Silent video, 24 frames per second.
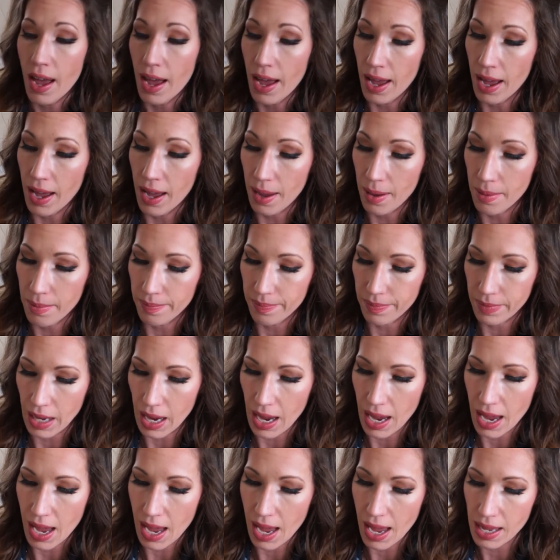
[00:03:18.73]

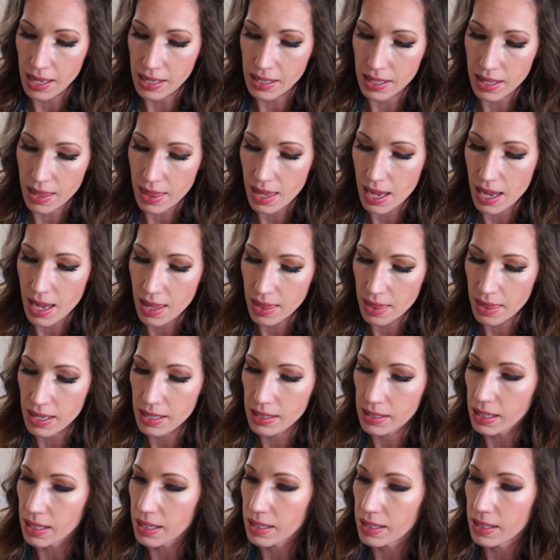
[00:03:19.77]
And then
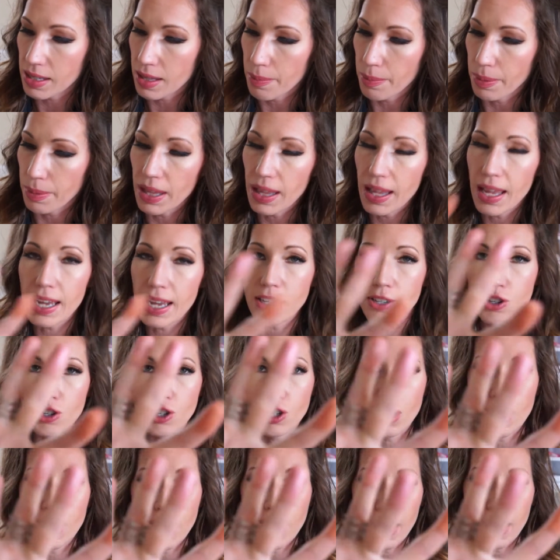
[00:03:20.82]
this is the
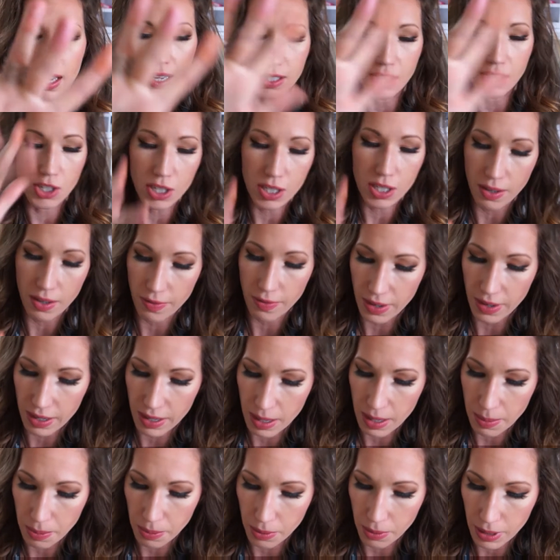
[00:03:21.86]
blush. It's just a
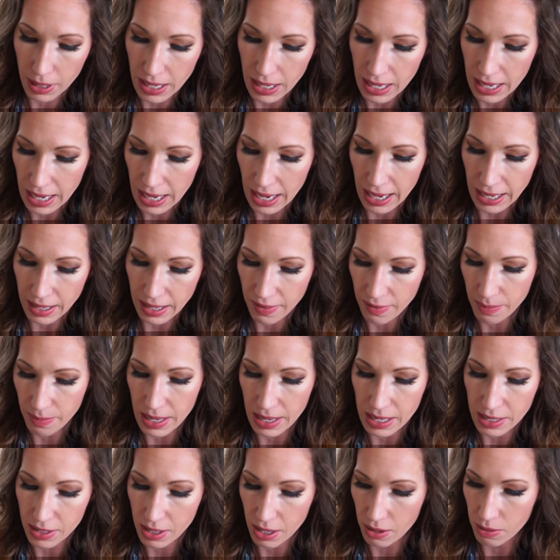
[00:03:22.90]
very pretty kind of
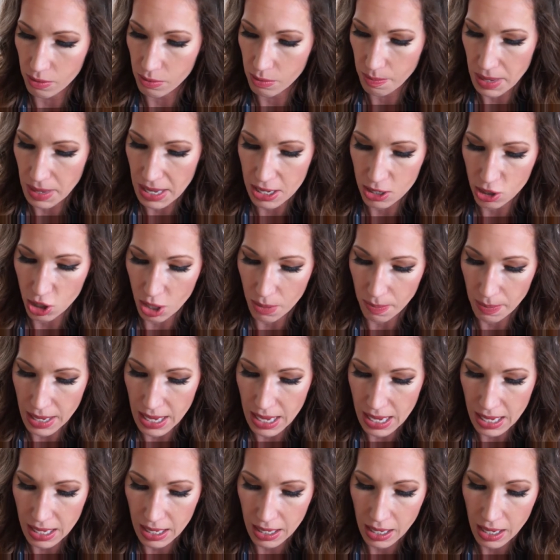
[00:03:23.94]
mid-tone peachy
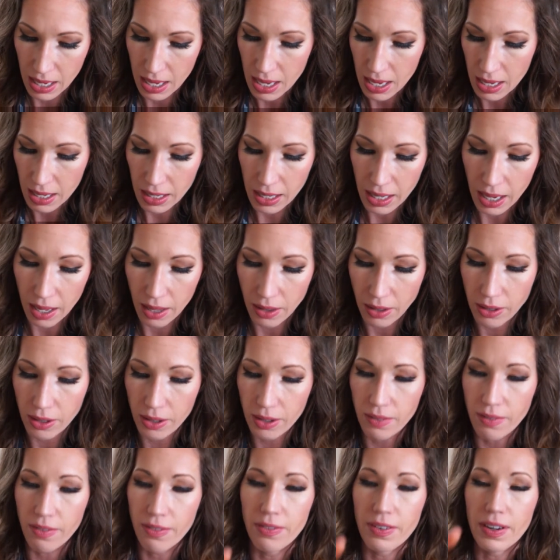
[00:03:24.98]
pink
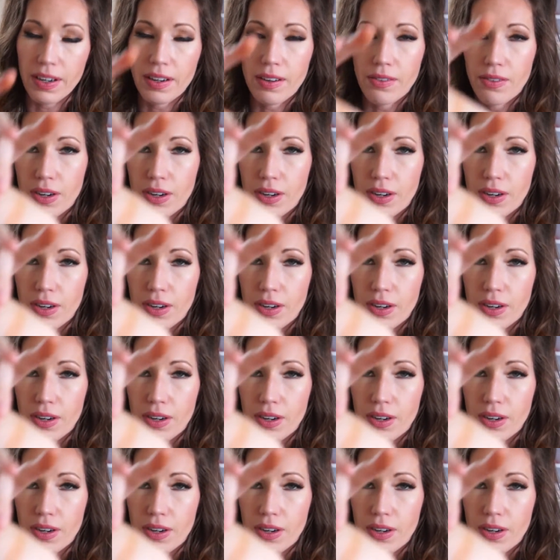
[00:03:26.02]
color. Very,